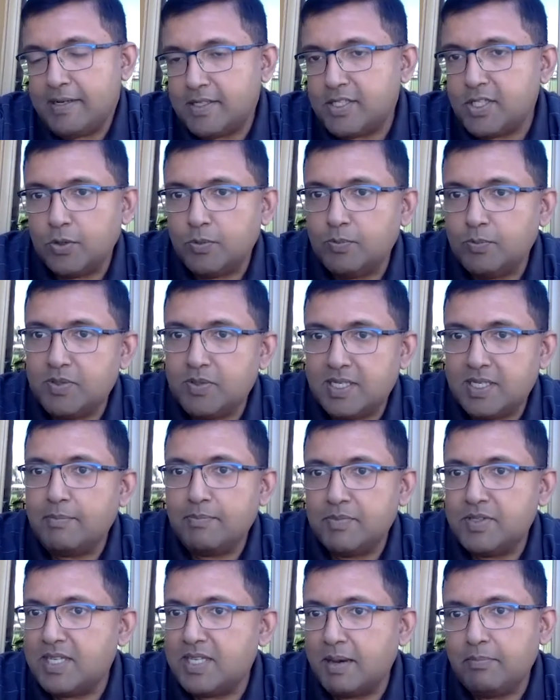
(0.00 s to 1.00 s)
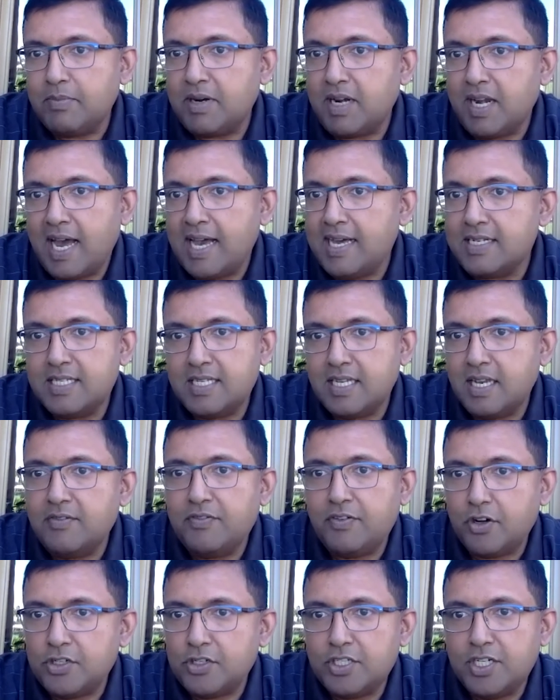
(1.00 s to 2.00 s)
So some clients,
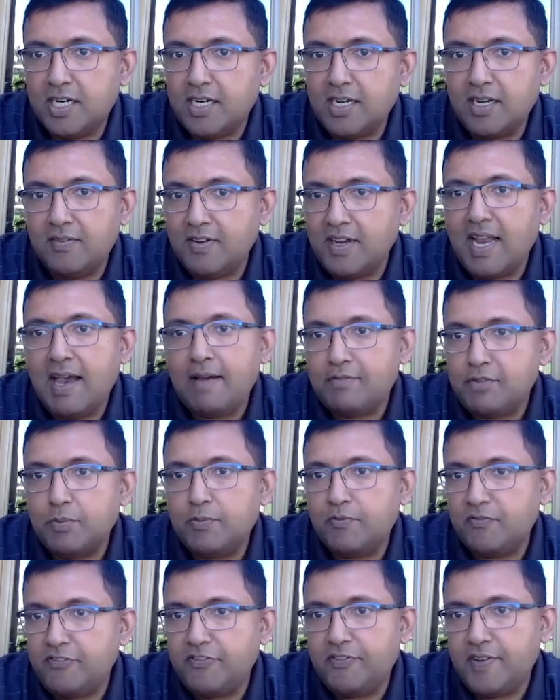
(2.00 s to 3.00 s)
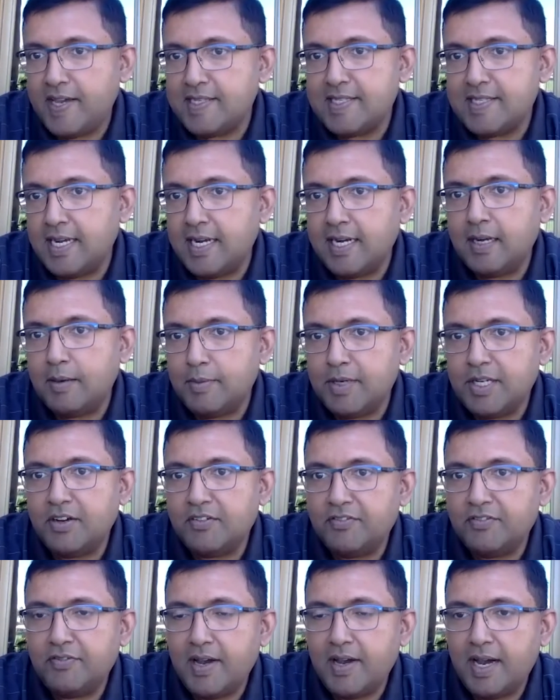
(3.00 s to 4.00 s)
unfortunately, will have to face a little bit of